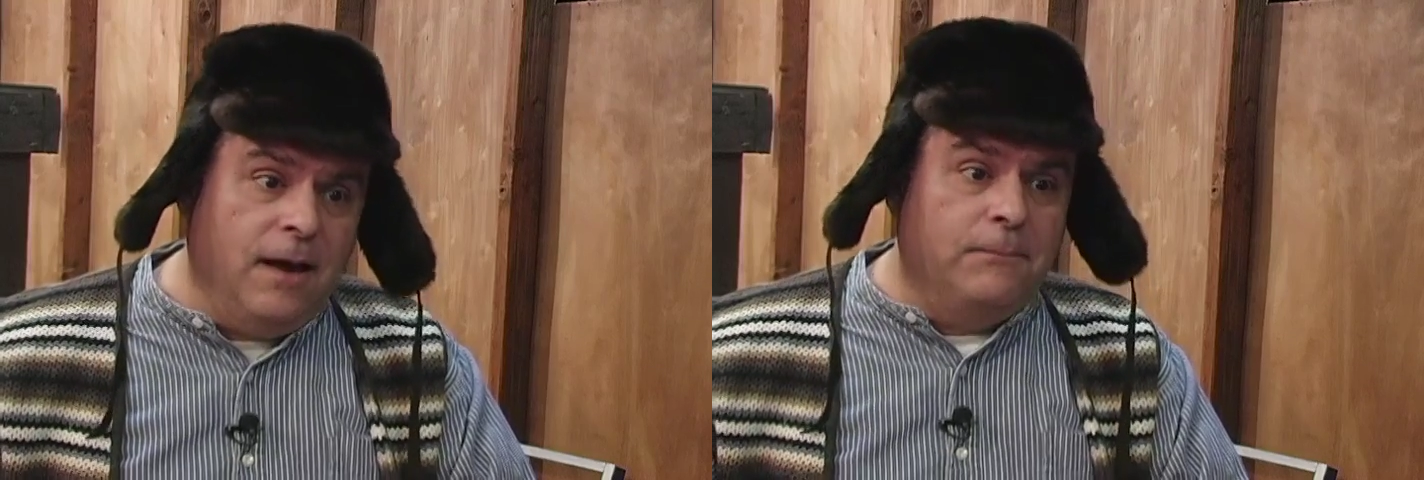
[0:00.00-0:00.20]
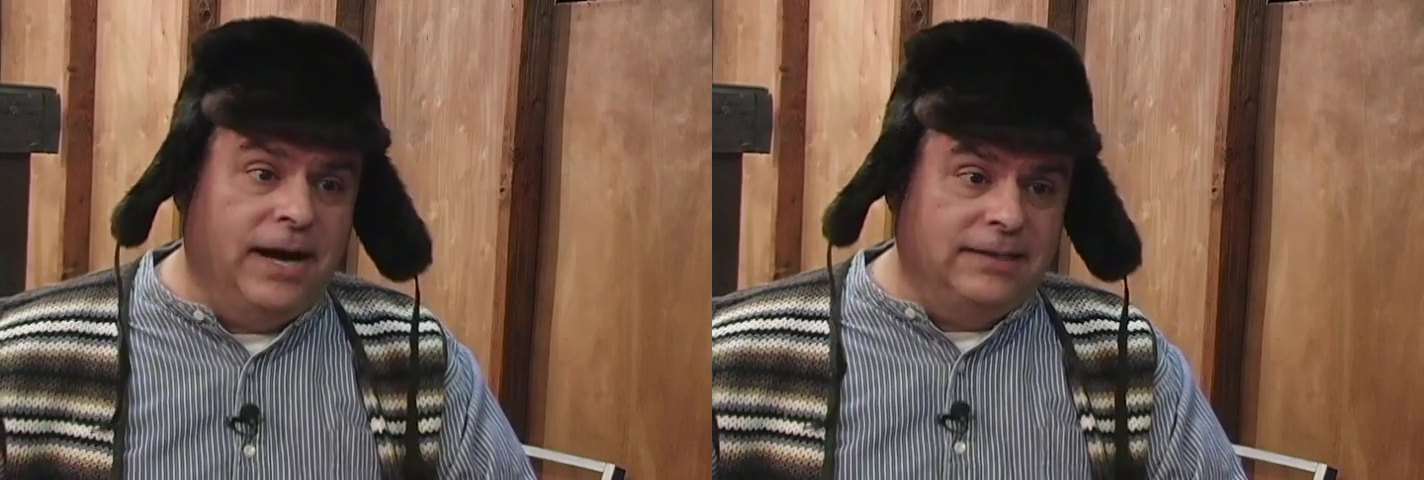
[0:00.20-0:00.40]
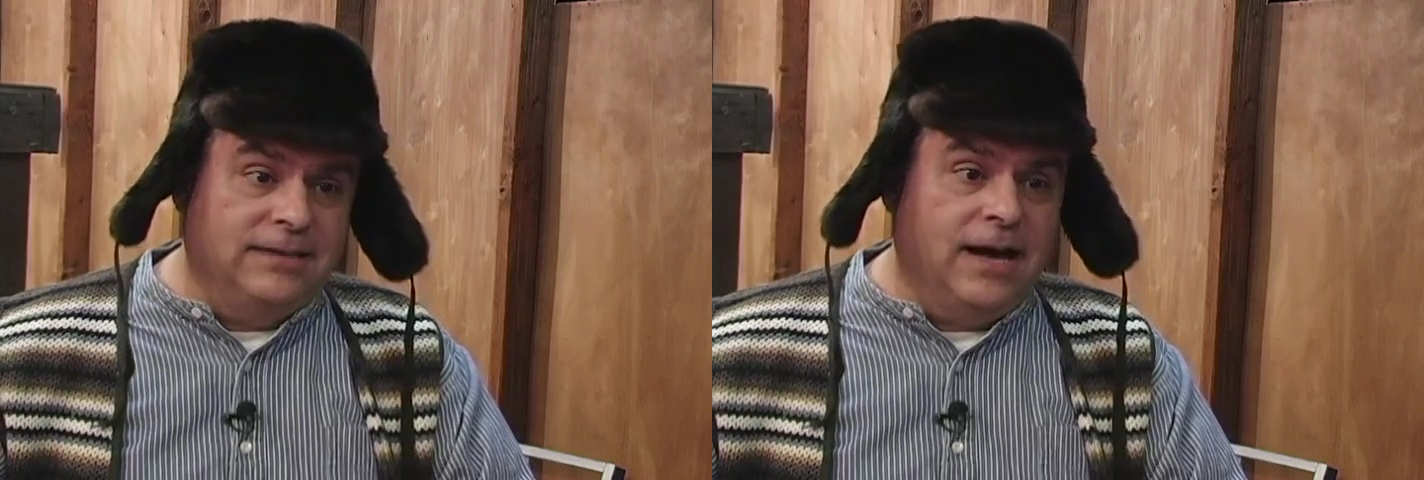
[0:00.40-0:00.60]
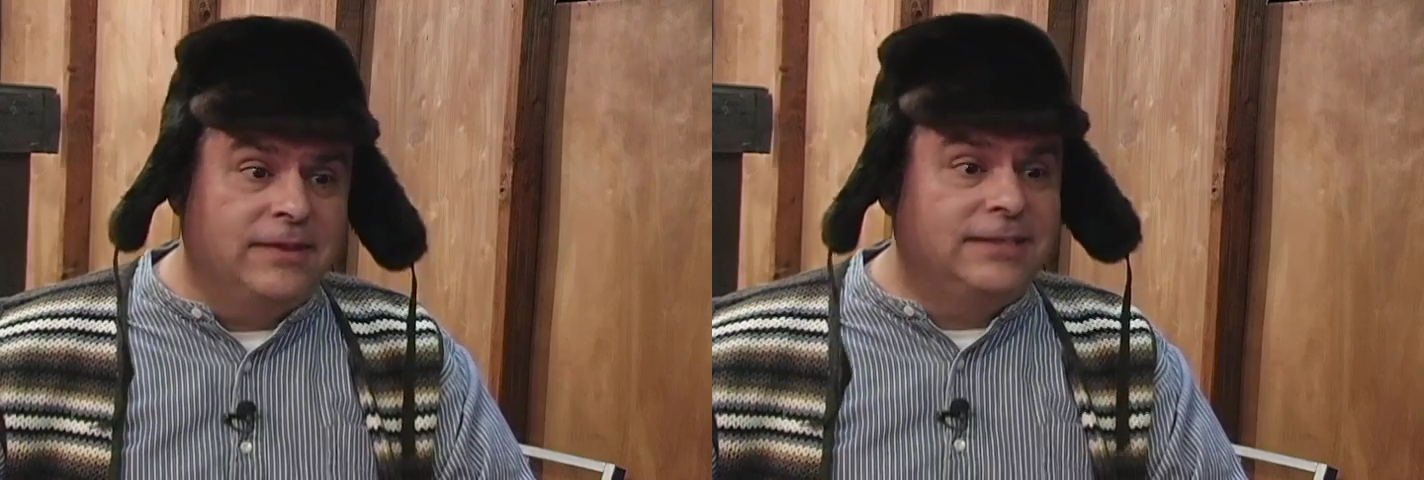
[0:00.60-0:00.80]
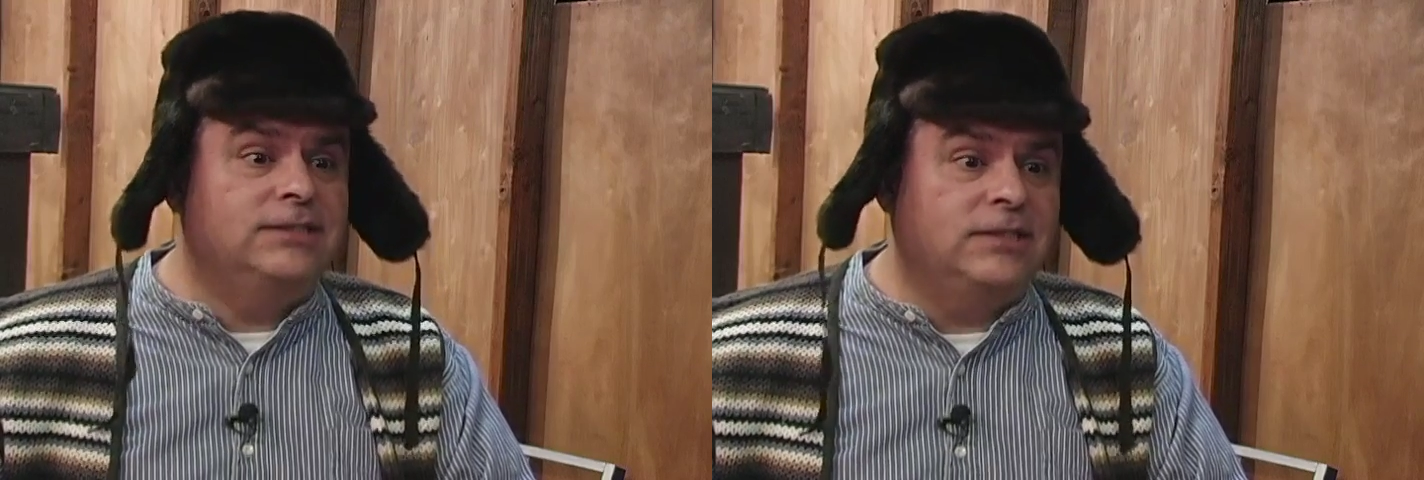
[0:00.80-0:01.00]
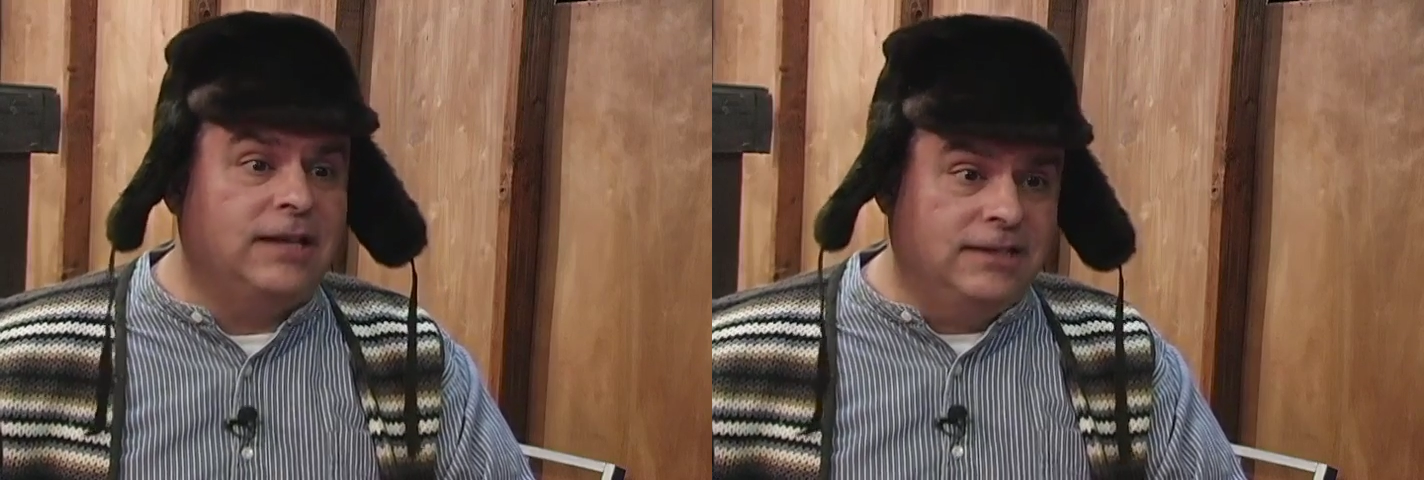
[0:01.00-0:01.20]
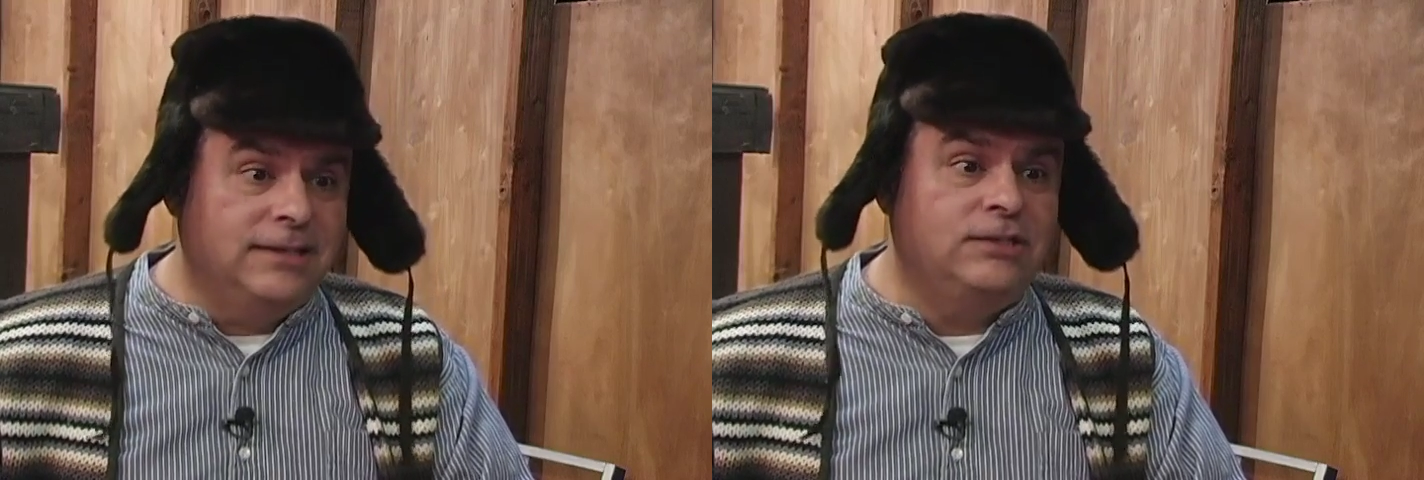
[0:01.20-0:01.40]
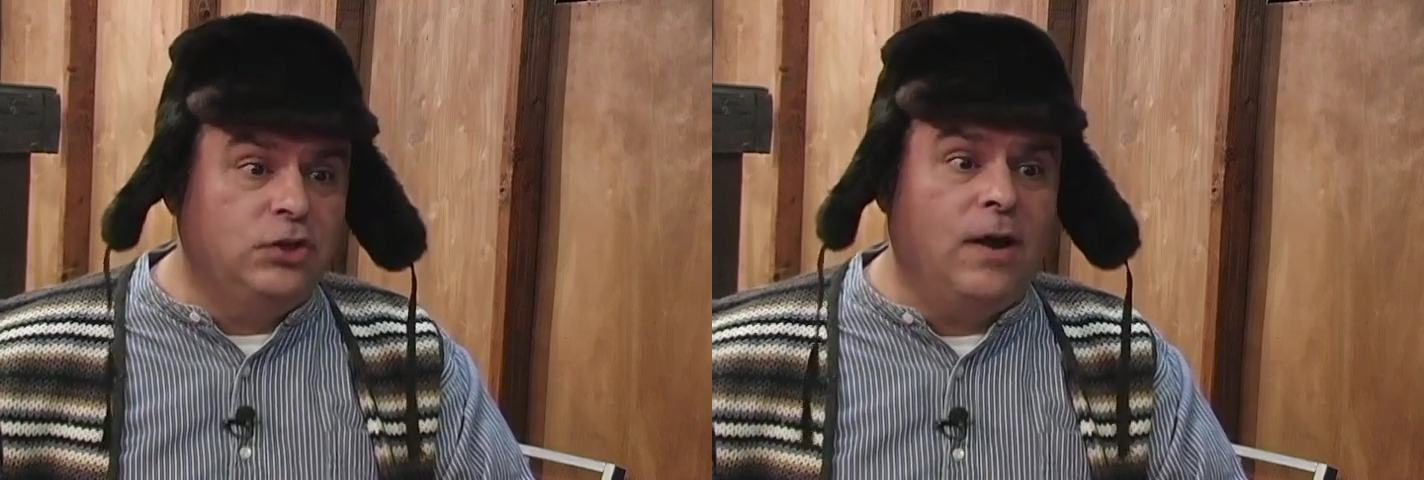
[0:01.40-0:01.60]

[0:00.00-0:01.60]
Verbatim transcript: But uh, this, uh, this year